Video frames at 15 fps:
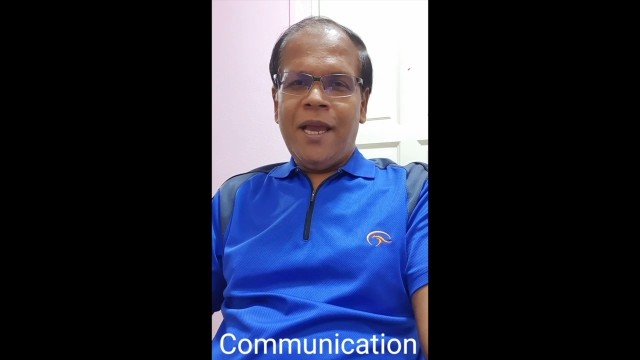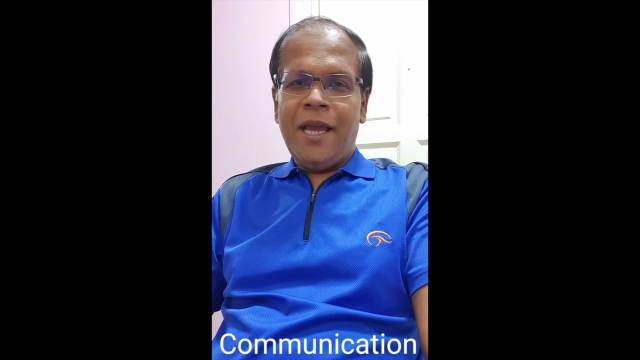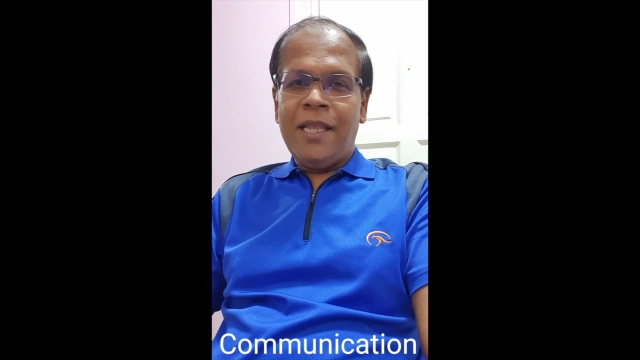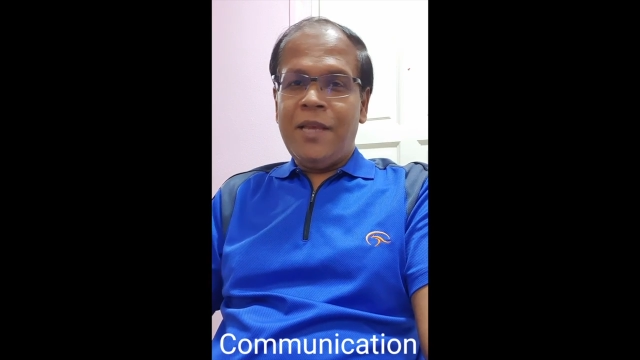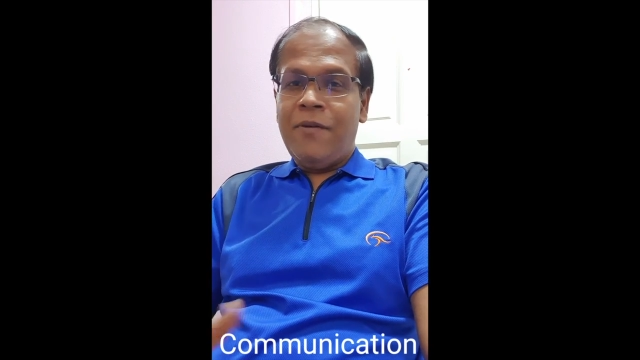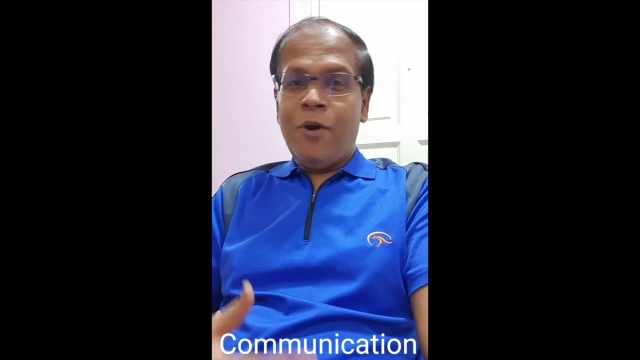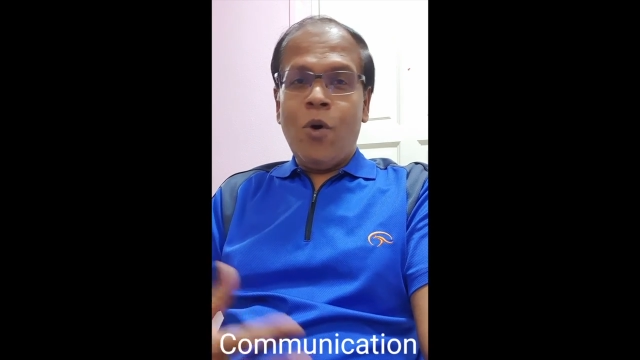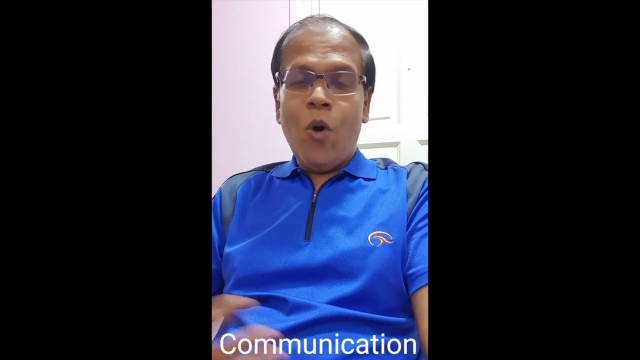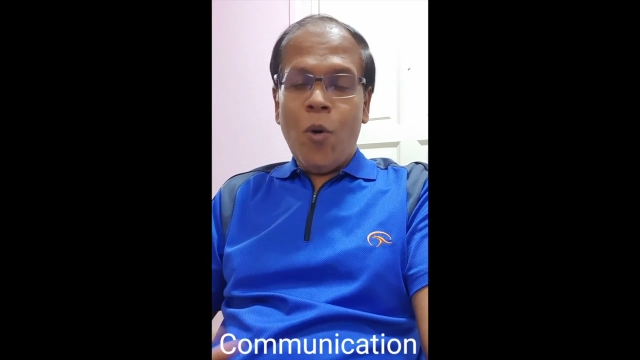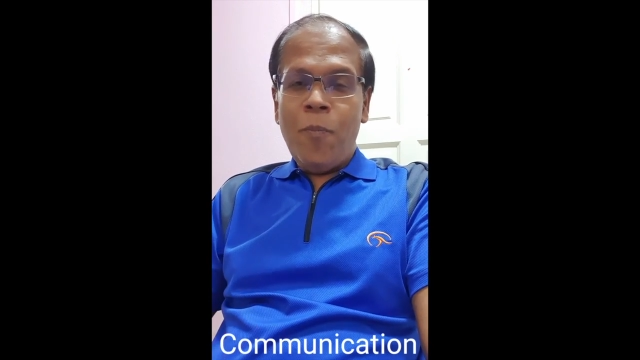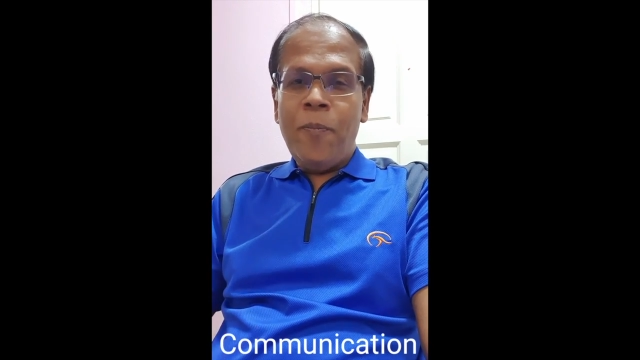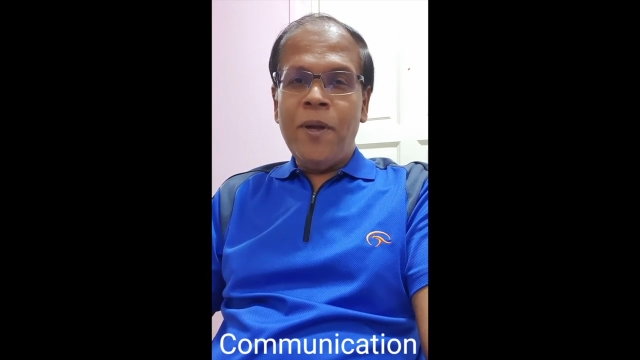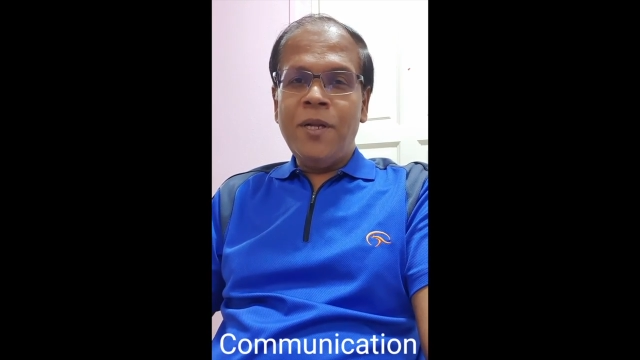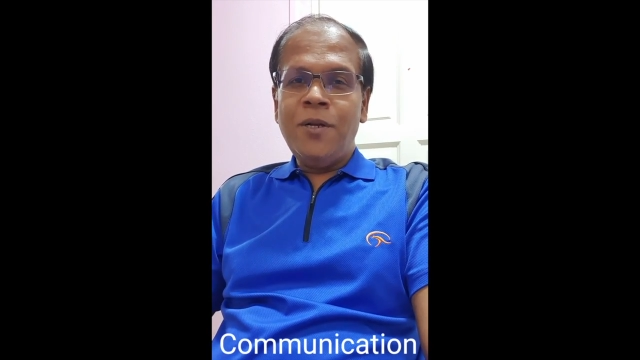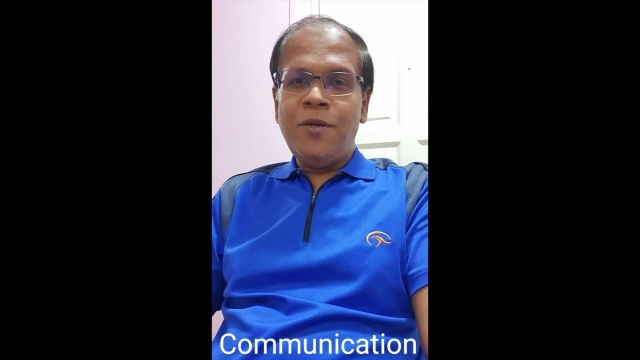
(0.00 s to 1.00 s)
And they were
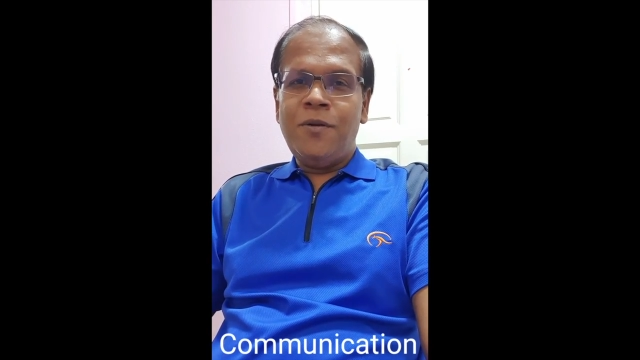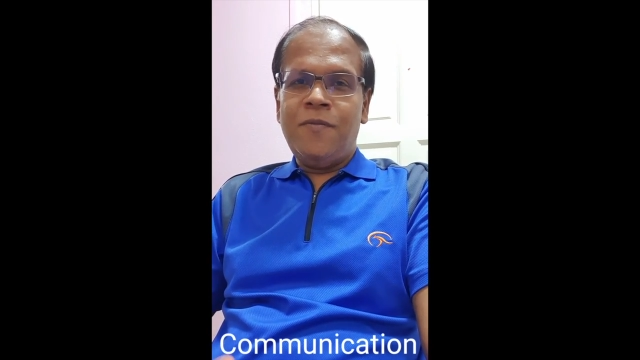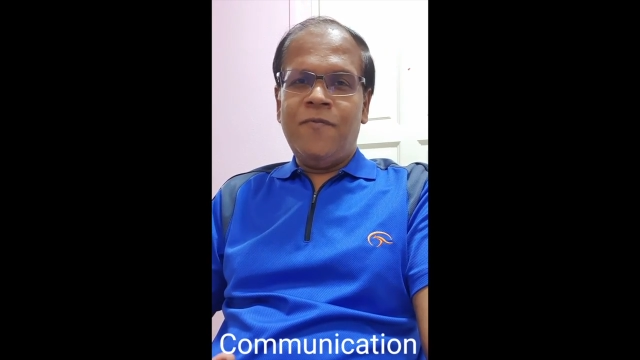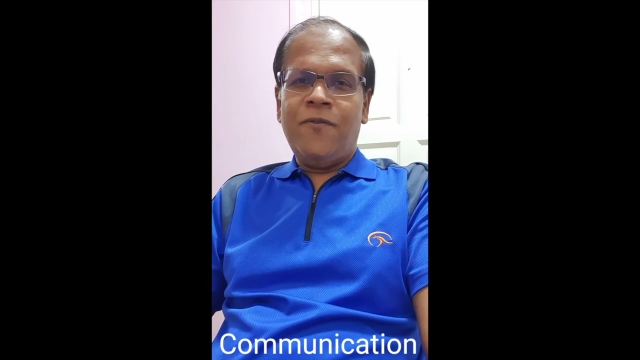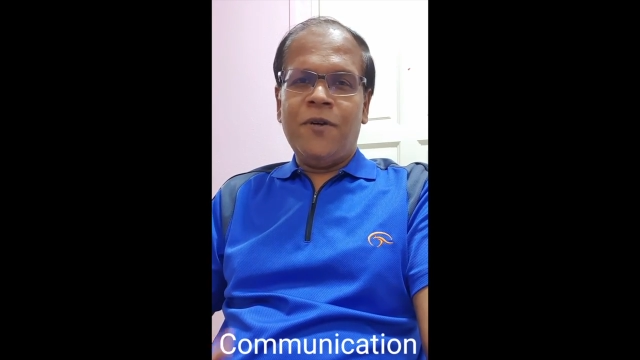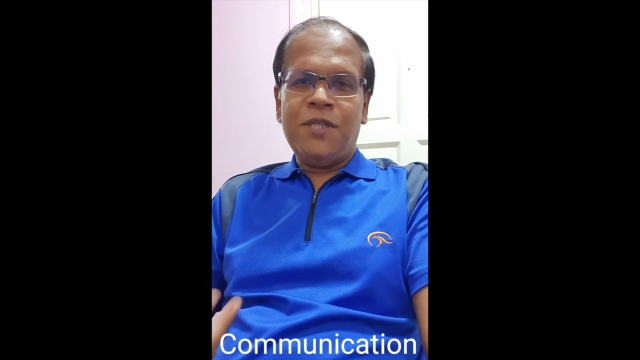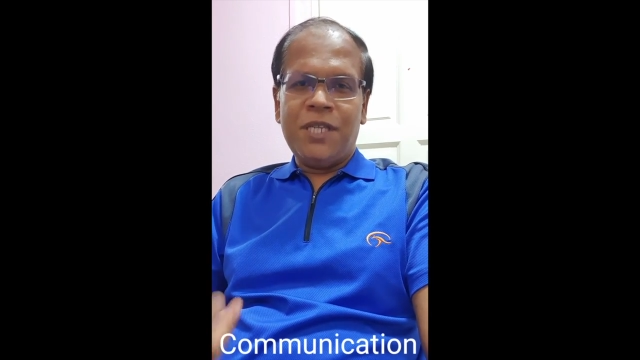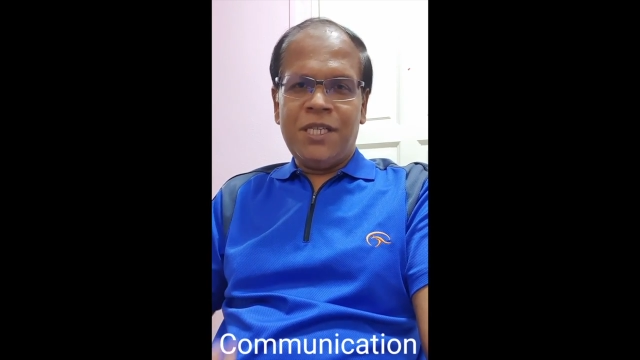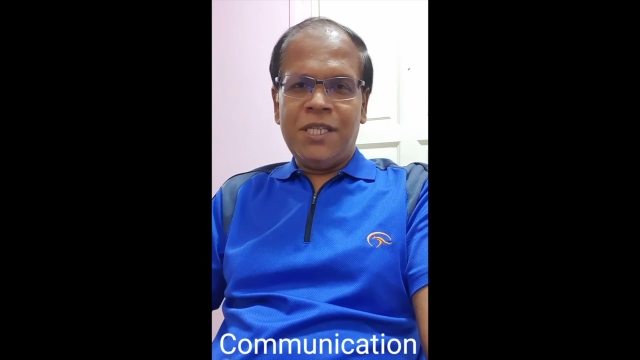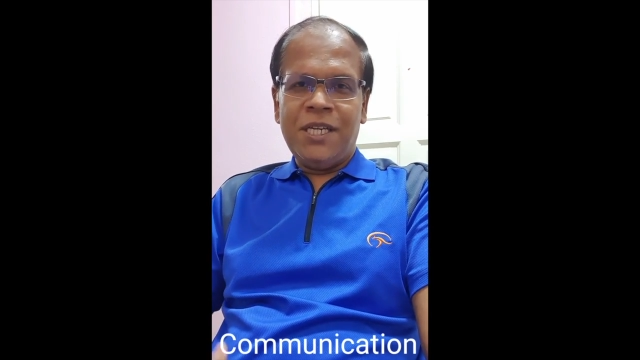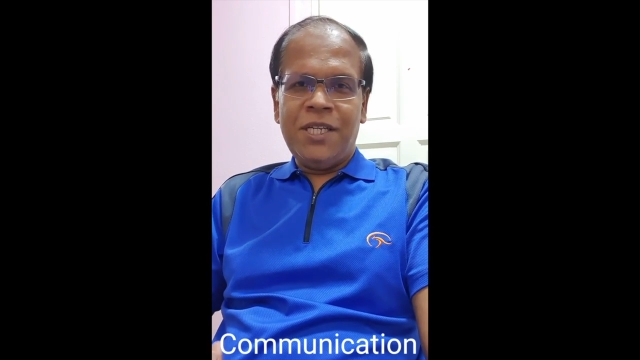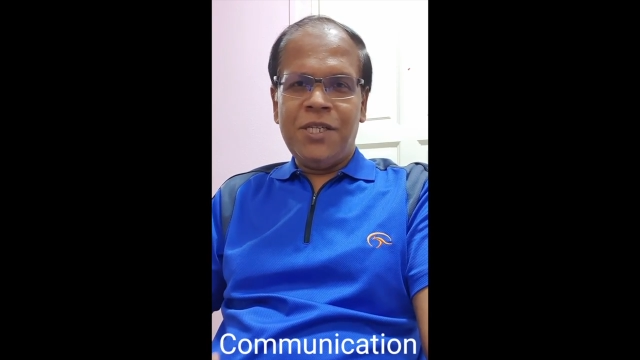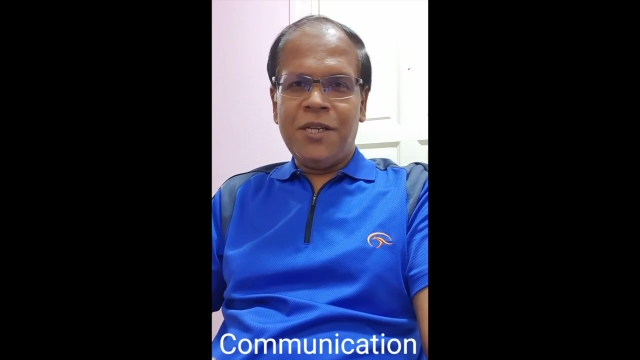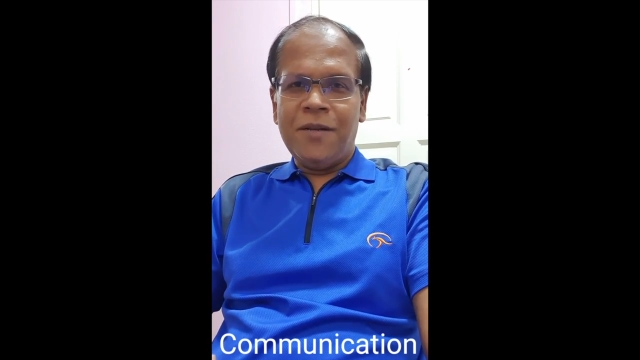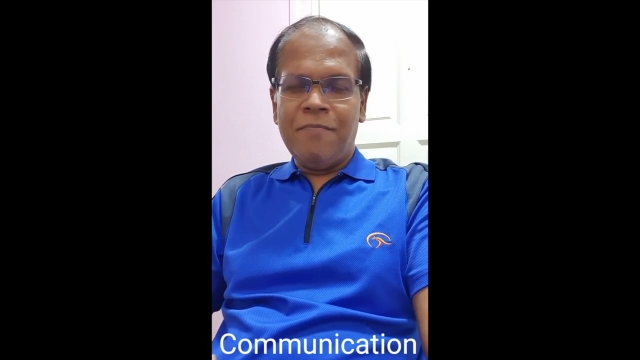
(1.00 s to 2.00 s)
open for
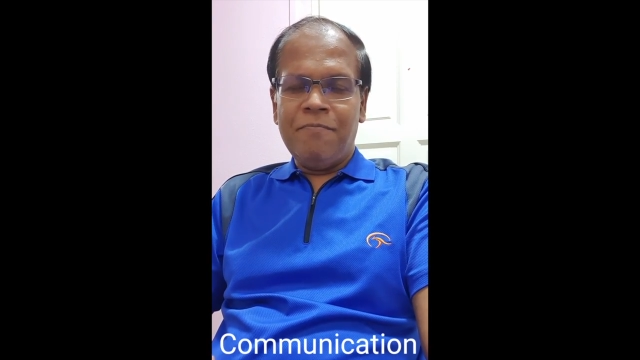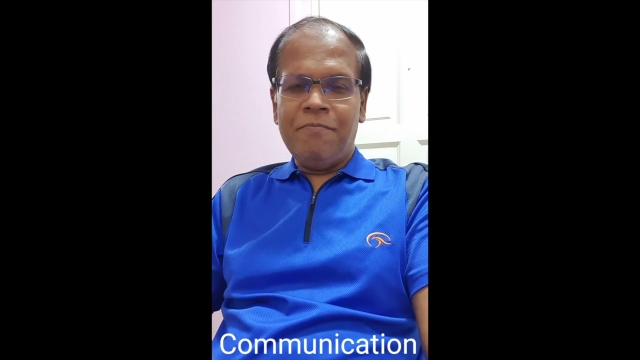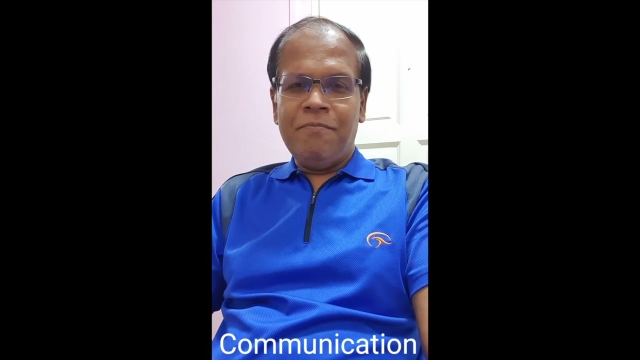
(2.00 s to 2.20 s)
suggestion.